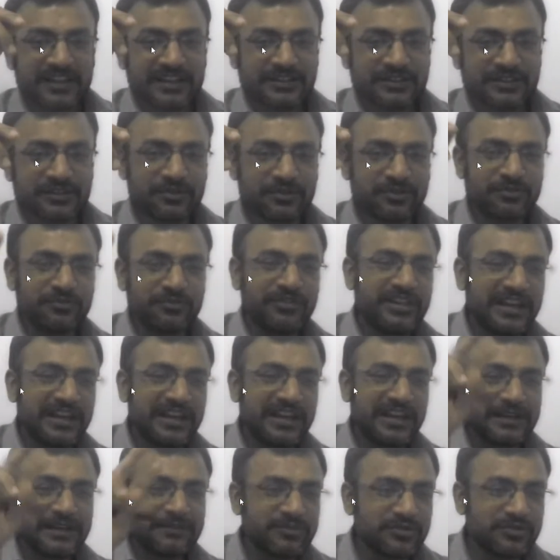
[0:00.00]
Okay,
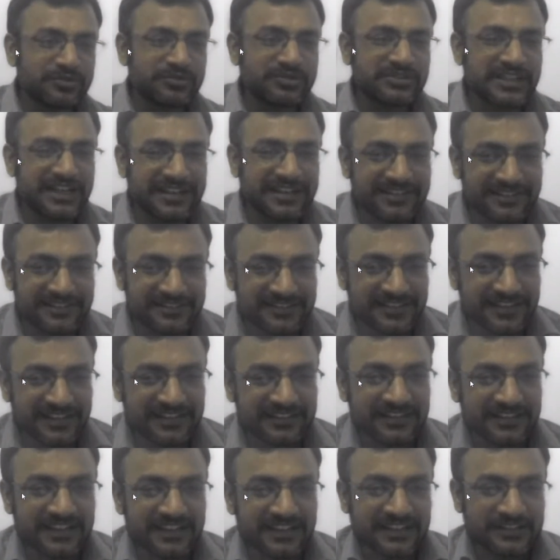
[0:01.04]
so we have two
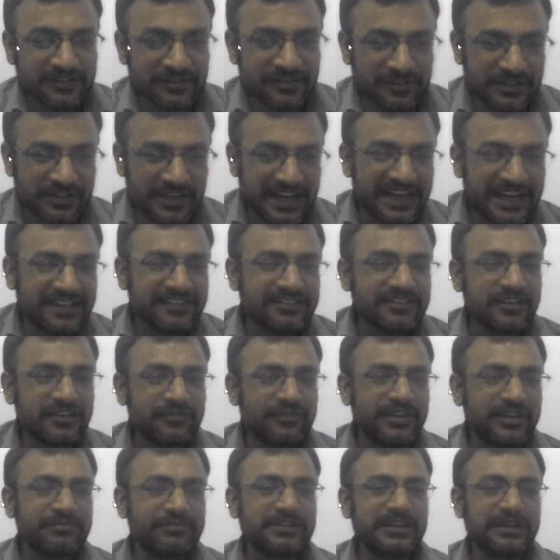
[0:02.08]
sides there. So
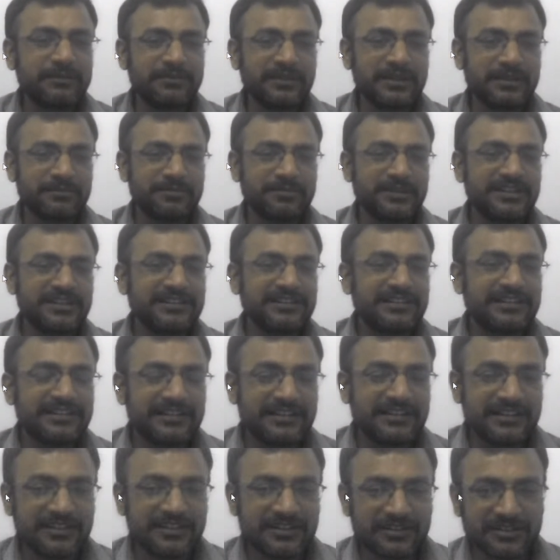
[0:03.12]
as a web
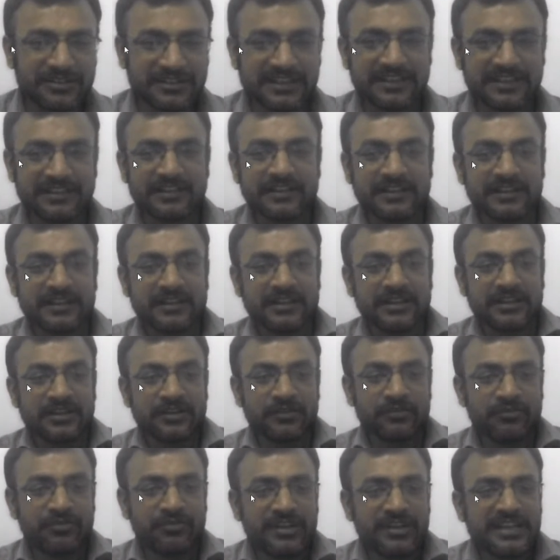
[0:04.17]
developer,
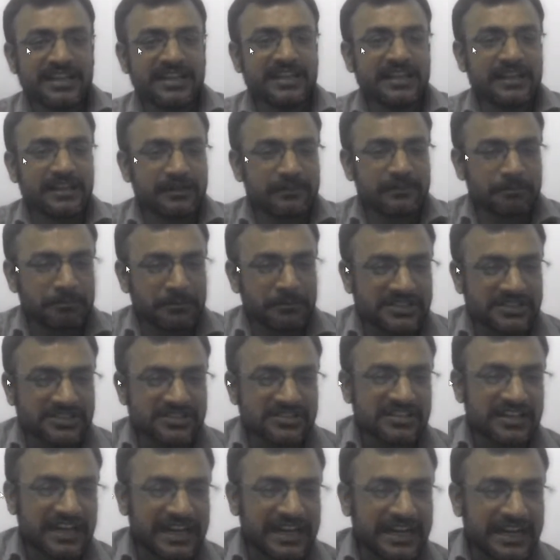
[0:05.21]
okay, we
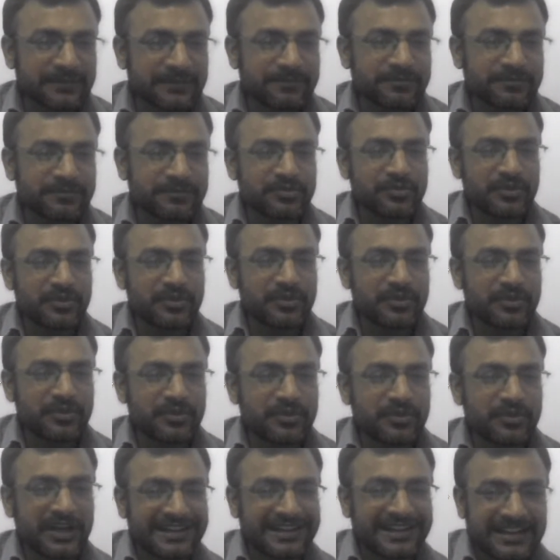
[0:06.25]
must have
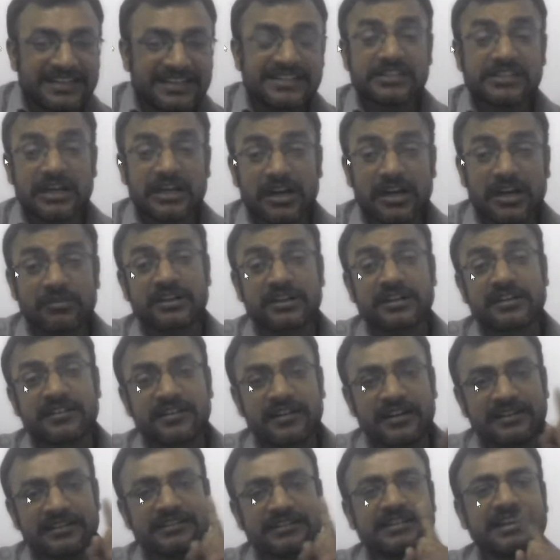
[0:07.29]
to analyze
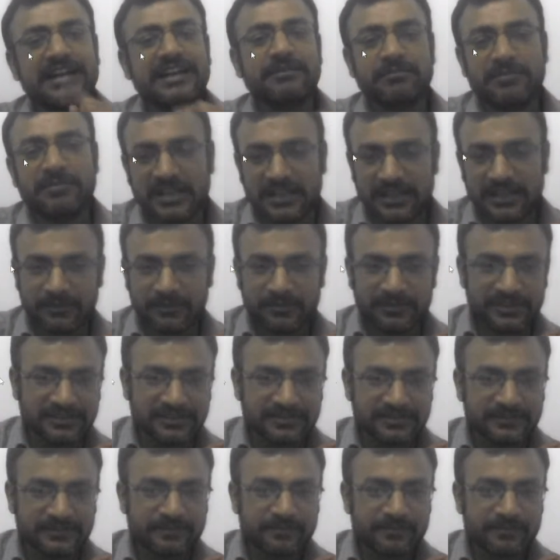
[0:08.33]
our runtime
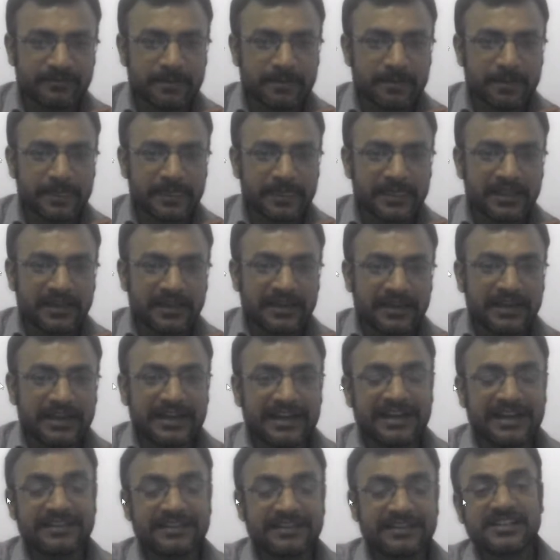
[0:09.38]
behavior
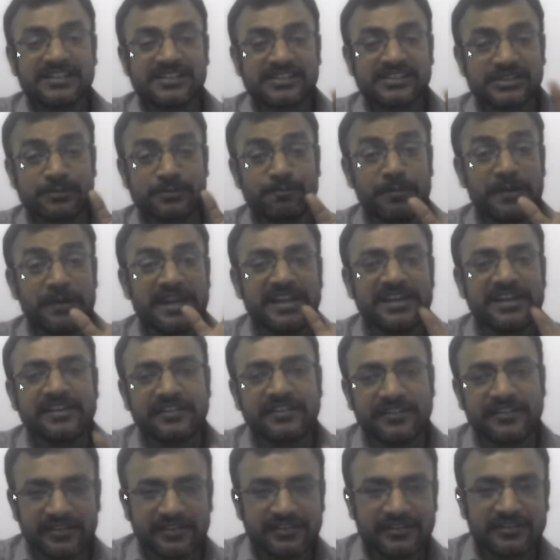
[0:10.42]
and the
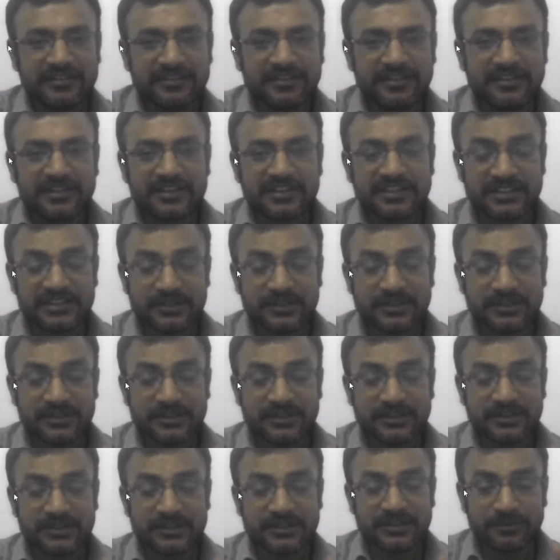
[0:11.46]
speed
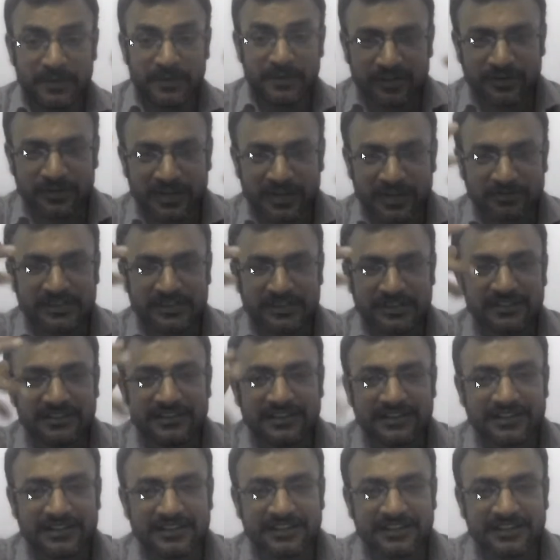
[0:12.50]
of